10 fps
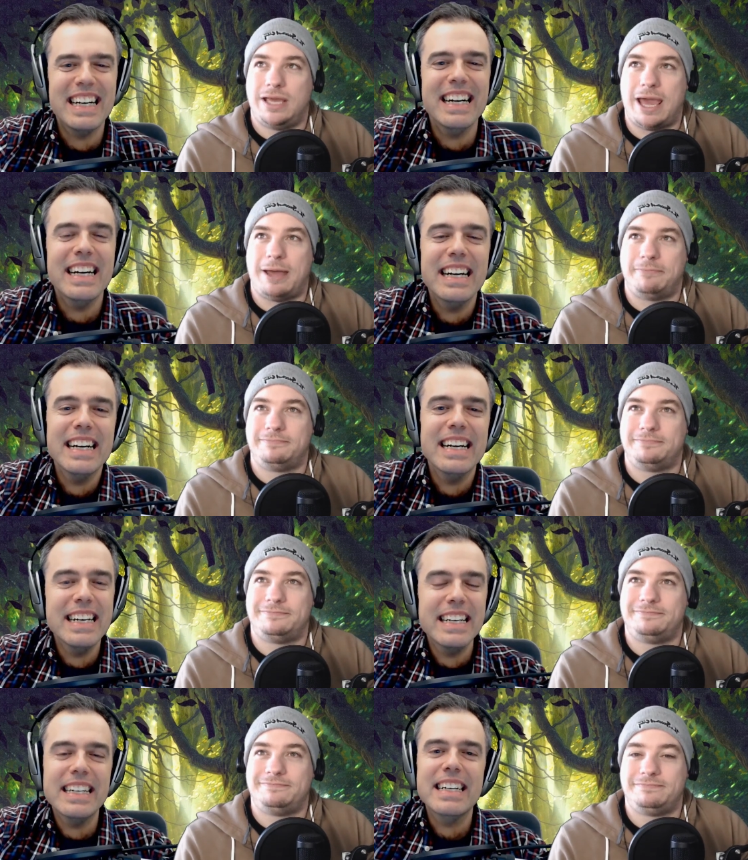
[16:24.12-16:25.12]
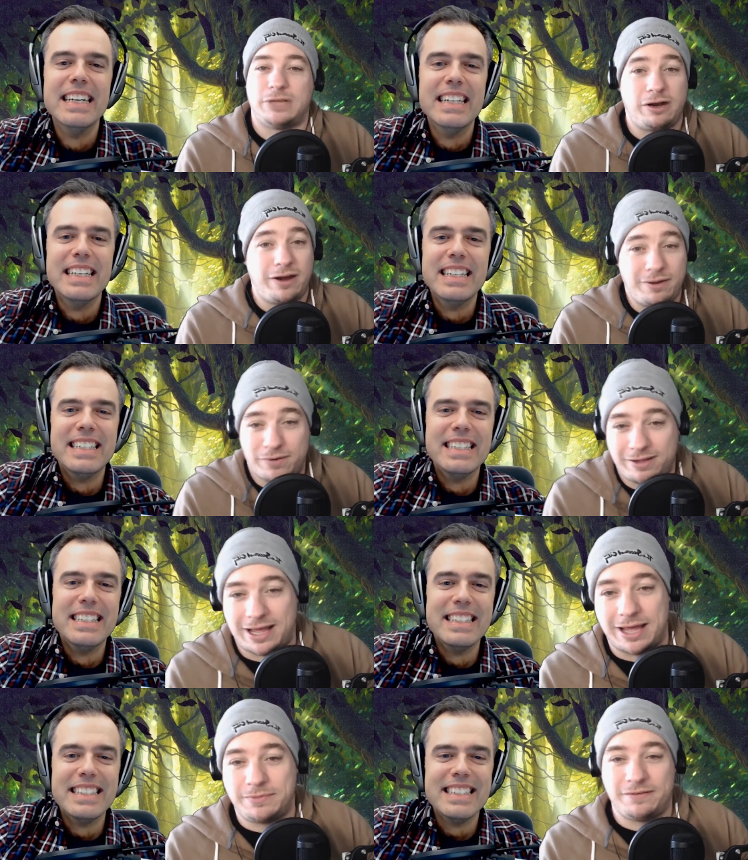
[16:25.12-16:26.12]
Speaker 1: yeah. All right. Well,
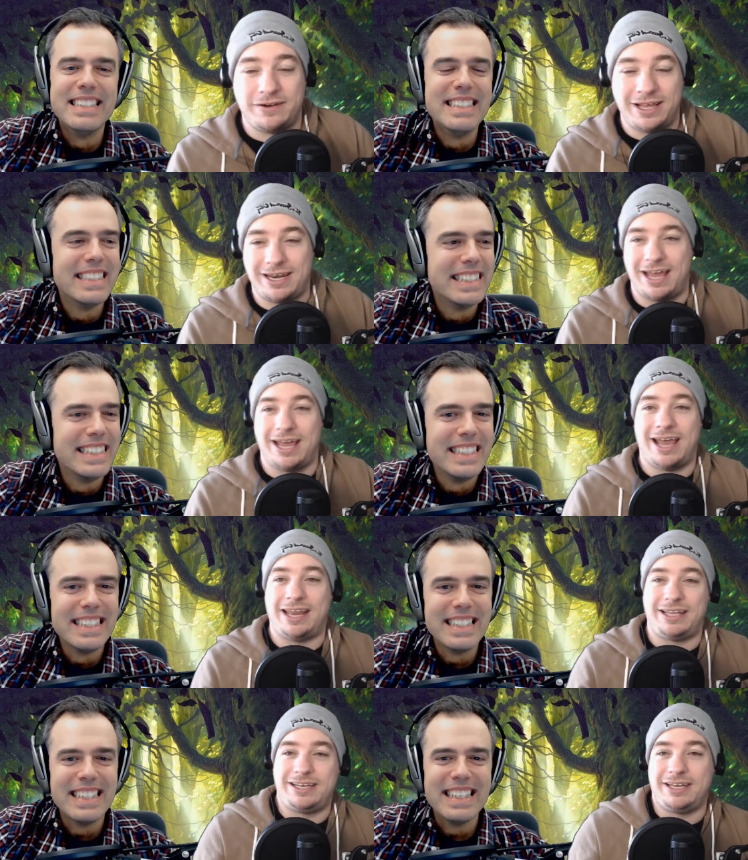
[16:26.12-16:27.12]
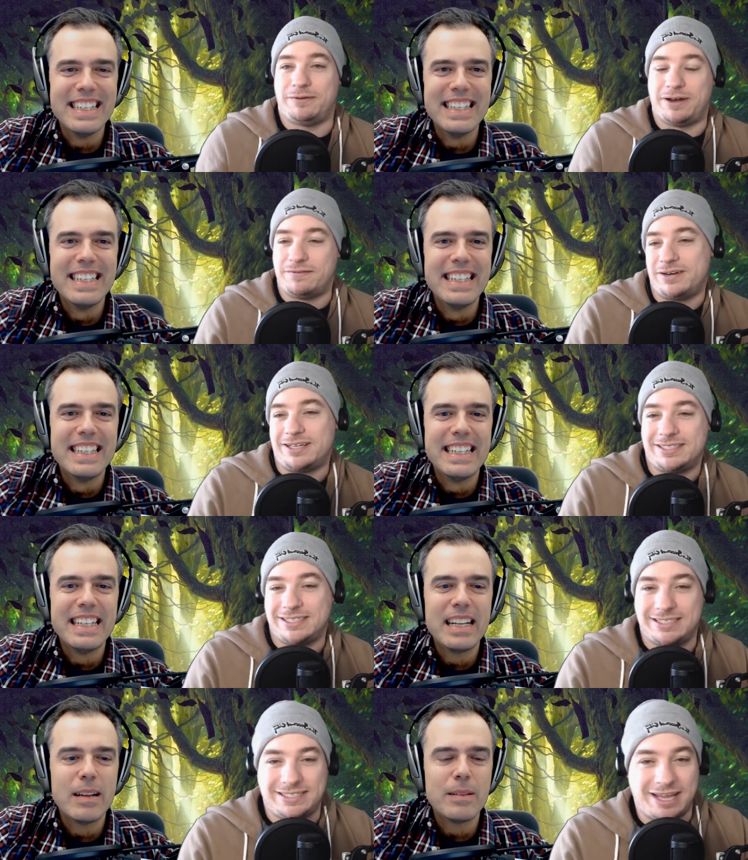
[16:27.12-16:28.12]
I'm loving it. Uh, I'd like to hear what everyone else
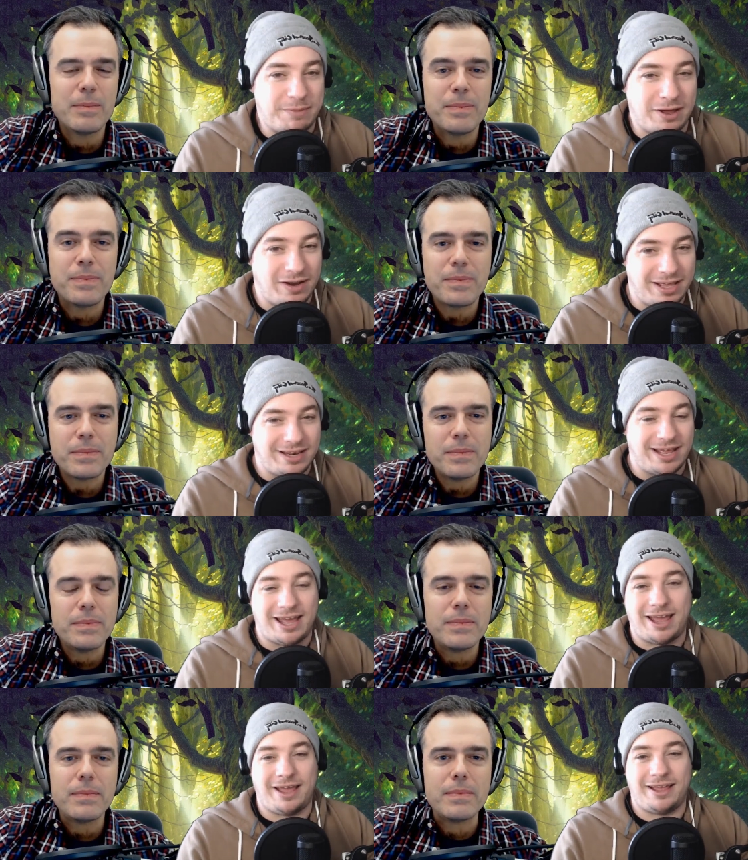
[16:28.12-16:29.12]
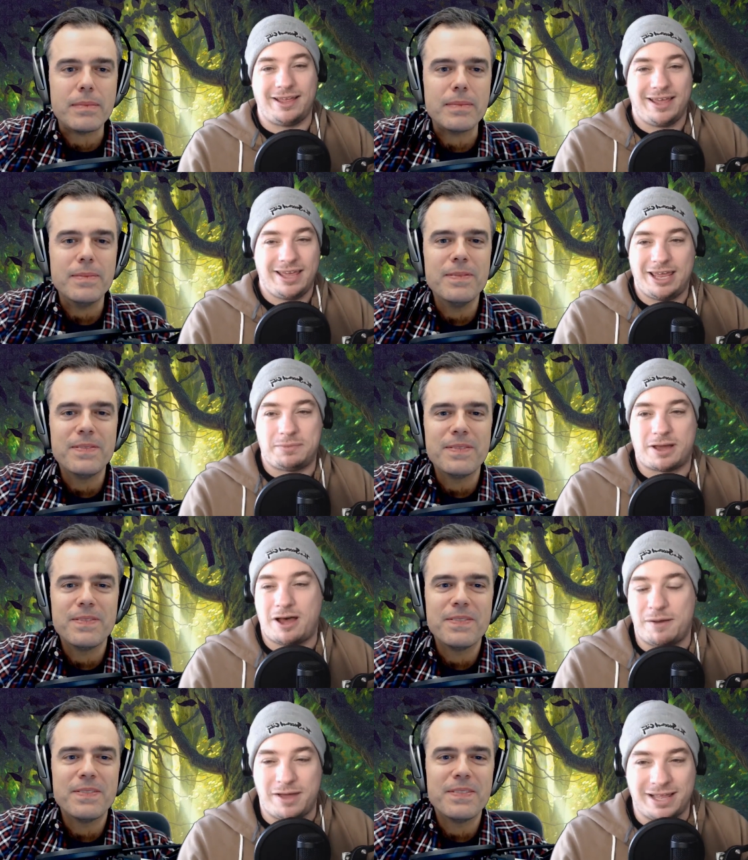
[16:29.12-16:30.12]
has to say about it. Uh, hit up the
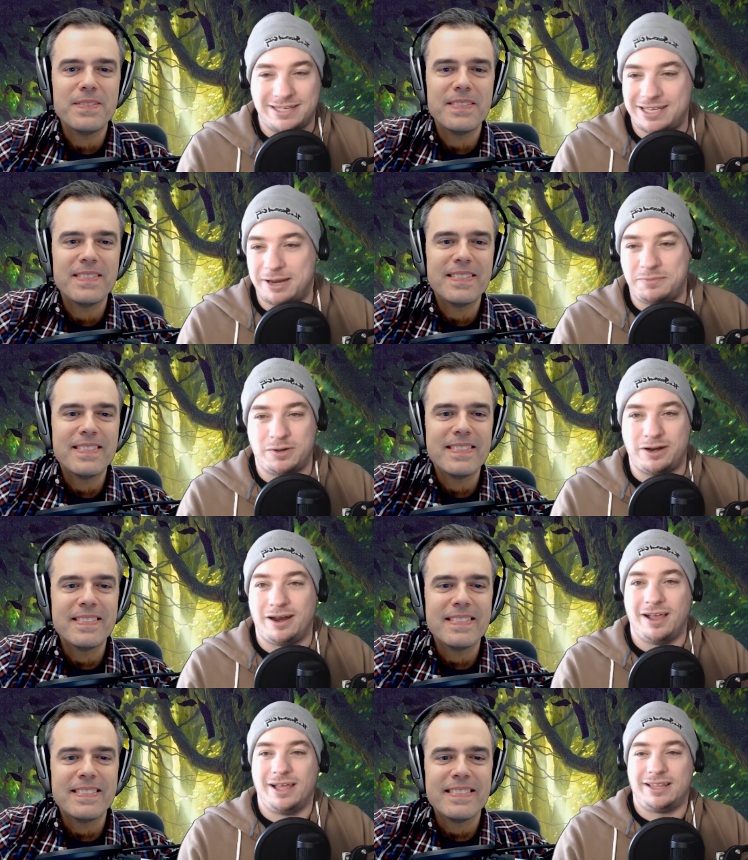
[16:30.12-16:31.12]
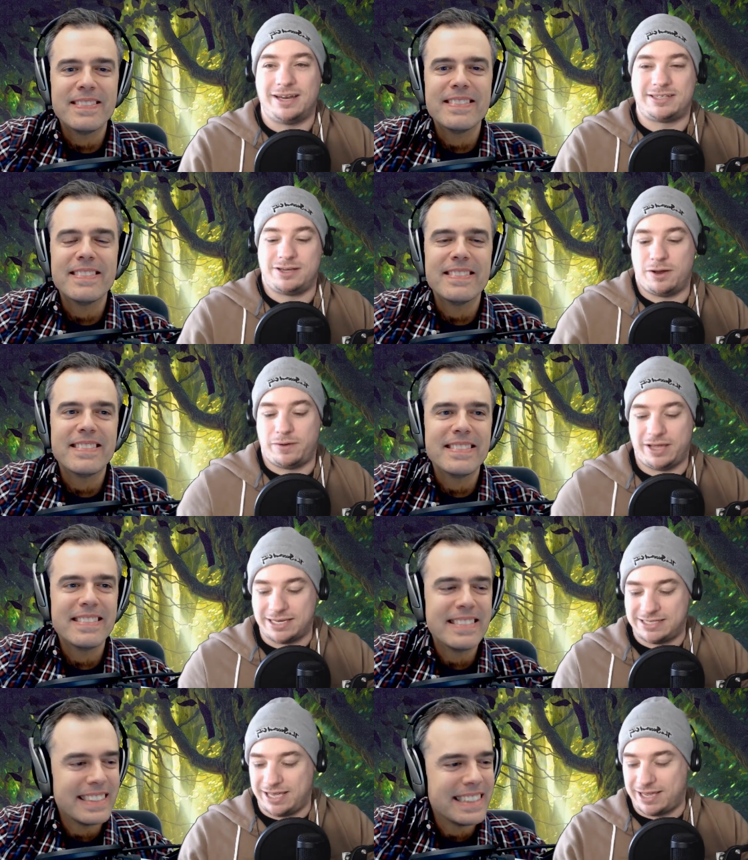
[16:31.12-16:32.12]
comments. Hit up Twitter. Let us know what you
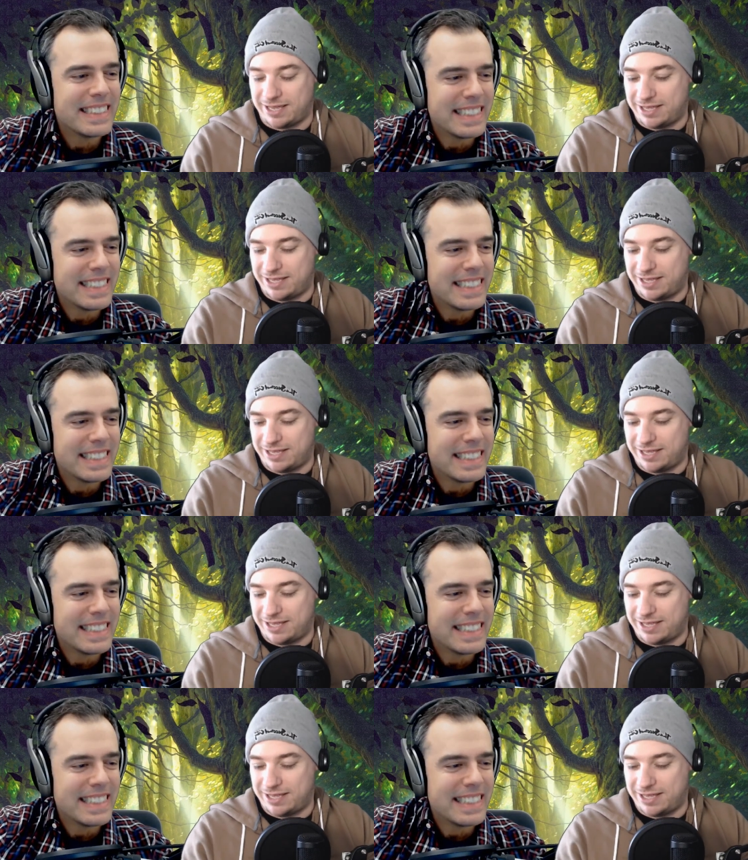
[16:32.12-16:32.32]
guys think.